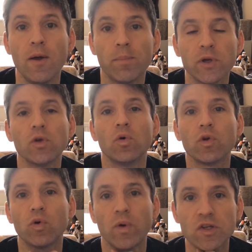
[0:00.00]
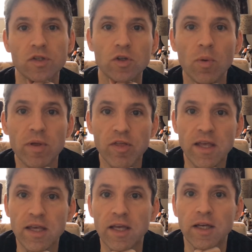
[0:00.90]
But your question got me
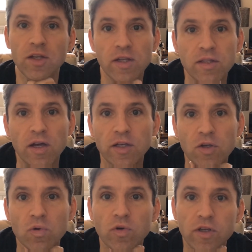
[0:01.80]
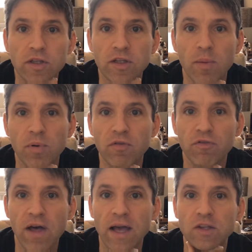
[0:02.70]
thinking, and I googled a couple of
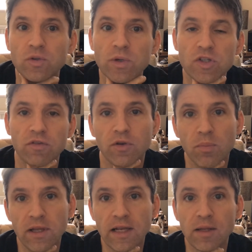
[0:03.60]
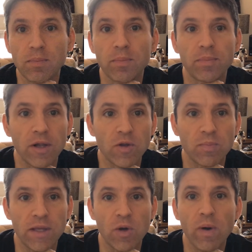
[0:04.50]
facts which have completely
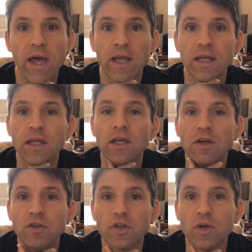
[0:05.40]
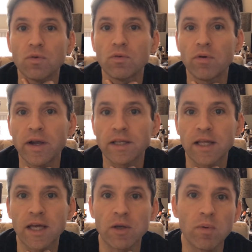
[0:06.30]
blown me away. So right
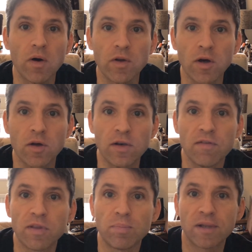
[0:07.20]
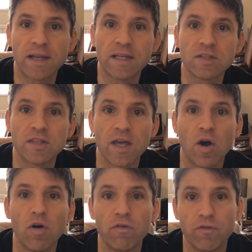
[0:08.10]
now on our lovely planet there
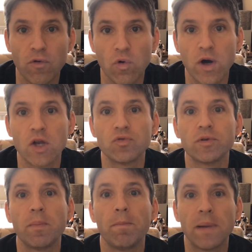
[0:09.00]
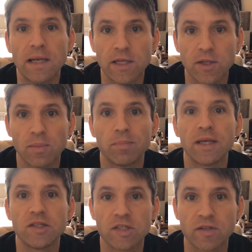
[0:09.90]
are 400 billion
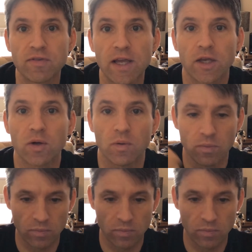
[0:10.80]
pieces of Lego.